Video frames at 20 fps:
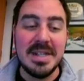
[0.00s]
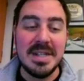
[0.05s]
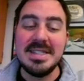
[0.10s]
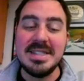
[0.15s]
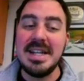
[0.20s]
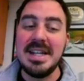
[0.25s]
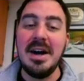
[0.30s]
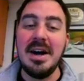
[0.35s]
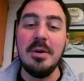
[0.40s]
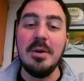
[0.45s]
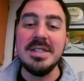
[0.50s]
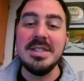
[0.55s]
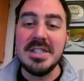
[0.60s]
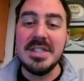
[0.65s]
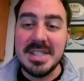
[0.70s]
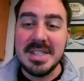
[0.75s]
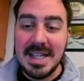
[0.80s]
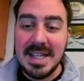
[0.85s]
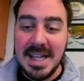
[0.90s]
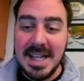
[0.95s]
It's not always
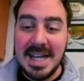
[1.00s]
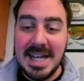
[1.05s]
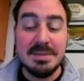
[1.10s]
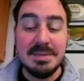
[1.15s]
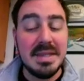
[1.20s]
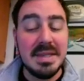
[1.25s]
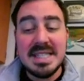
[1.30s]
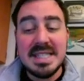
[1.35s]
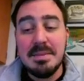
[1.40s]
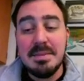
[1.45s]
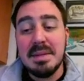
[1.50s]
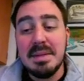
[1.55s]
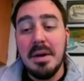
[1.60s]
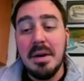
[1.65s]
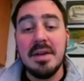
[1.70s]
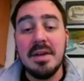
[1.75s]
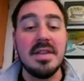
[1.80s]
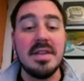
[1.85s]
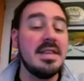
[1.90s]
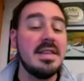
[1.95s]
just a class, but that's a big
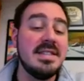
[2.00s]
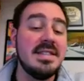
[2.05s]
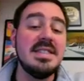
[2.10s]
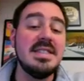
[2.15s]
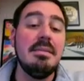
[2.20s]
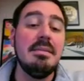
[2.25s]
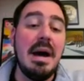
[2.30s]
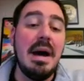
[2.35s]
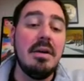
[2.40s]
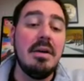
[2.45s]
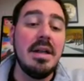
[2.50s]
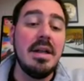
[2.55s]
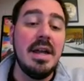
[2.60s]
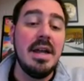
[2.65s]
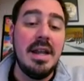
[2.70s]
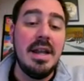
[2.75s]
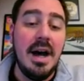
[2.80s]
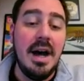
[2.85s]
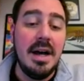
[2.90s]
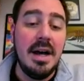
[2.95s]
part of it. This is about
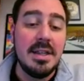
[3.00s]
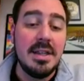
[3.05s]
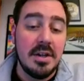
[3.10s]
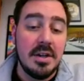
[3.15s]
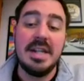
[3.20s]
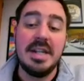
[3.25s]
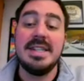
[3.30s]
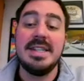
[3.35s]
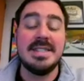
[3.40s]
learning.